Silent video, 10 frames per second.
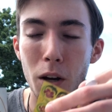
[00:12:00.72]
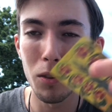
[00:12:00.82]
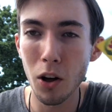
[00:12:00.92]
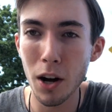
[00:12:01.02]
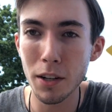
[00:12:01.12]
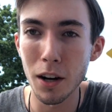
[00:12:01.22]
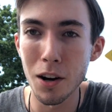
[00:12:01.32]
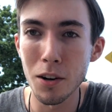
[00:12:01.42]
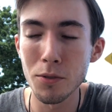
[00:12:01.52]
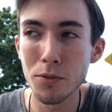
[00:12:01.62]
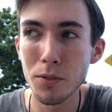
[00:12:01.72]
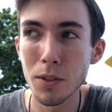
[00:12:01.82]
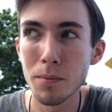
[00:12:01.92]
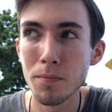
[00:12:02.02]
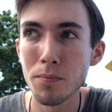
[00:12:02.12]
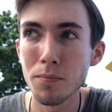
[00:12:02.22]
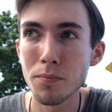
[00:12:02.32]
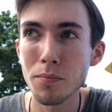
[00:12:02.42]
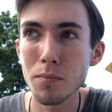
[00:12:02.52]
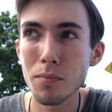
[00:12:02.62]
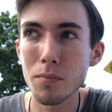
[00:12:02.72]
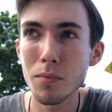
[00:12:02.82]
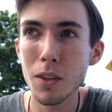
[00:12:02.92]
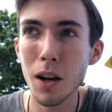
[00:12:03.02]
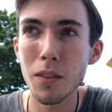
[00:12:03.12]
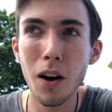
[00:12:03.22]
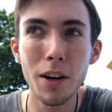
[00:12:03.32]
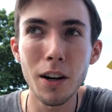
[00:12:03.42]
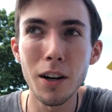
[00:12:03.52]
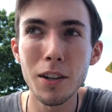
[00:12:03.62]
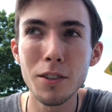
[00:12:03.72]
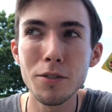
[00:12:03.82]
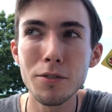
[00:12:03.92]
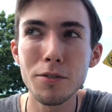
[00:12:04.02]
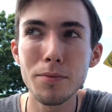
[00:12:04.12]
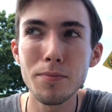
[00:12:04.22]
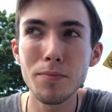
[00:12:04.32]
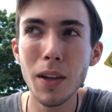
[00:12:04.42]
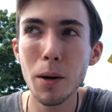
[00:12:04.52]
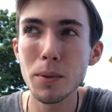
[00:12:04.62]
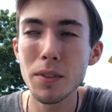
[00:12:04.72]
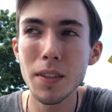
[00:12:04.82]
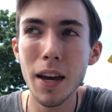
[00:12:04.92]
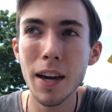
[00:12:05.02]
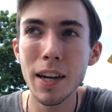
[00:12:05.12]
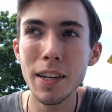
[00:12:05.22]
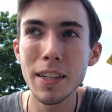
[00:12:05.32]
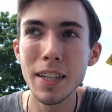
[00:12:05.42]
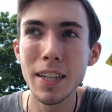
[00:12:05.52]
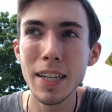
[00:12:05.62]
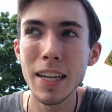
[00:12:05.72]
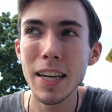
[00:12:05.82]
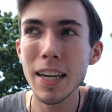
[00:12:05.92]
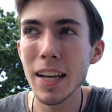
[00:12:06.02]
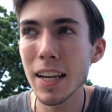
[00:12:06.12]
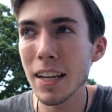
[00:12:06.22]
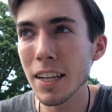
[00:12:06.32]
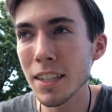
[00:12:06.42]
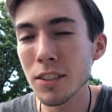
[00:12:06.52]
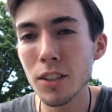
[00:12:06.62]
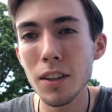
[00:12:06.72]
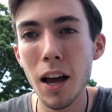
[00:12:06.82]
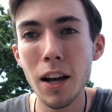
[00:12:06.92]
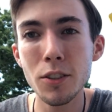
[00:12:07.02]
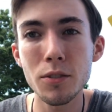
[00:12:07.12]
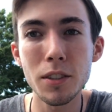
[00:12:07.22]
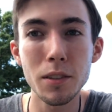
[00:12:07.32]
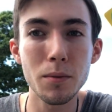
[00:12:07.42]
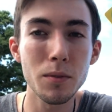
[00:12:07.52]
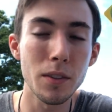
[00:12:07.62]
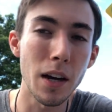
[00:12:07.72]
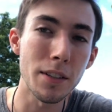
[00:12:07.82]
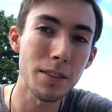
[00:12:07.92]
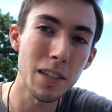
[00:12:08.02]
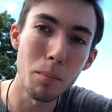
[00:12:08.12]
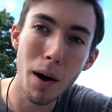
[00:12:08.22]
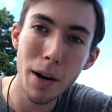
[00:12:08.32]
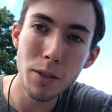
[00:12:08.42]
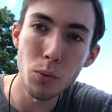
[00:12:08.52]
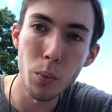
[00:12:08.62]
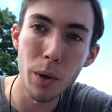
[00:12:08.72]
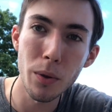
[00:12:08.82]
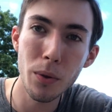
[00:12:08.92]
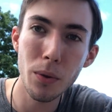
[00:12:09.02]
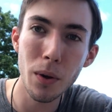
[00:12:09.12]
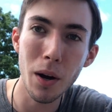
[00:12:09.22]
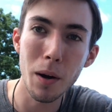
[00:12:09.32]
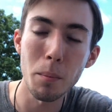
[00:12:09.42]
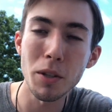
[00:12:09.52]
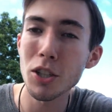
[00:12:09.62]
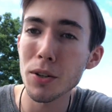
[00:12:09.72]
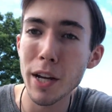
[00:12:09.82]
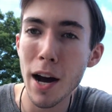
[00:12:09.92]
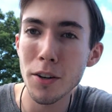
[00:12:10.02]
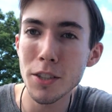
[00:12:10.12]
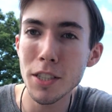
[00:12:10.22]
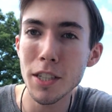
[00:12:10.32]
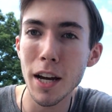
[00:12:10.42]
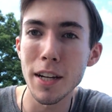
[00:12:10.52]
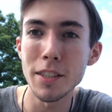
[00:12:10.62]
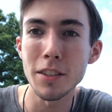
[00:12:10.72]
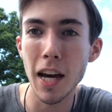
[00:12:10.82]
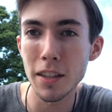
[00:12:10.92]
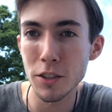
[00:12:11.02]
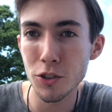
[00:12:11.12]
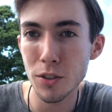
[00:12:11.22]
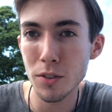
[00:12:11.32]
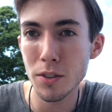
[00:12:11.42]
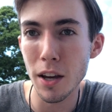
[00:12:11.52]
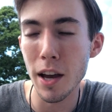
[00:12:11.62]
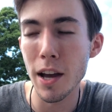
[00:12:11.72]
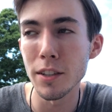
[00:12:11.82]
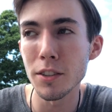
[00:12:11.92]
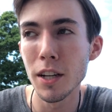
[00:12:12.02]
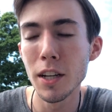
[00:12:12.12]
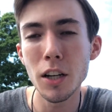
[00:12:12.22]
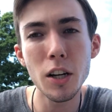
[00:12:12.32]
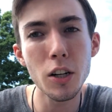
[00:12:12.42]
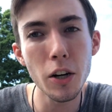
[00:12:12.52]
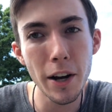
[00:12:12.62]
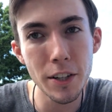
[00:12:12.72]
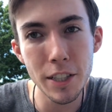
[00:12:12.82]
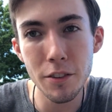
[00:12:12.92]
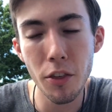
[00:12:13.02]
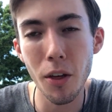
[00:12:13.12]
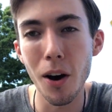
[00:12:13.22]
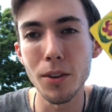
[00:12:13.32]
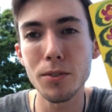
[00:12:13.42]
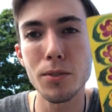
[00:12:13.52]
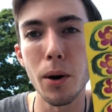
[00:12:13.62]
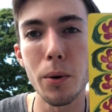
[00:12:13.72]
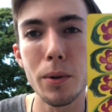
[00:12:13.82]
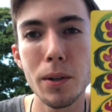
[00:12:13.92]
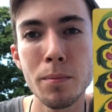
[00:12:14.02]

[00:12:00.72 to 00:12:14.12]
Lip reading: a lot of, I would say, intellect that is combined with materiality and intelligence and clarity of thought. So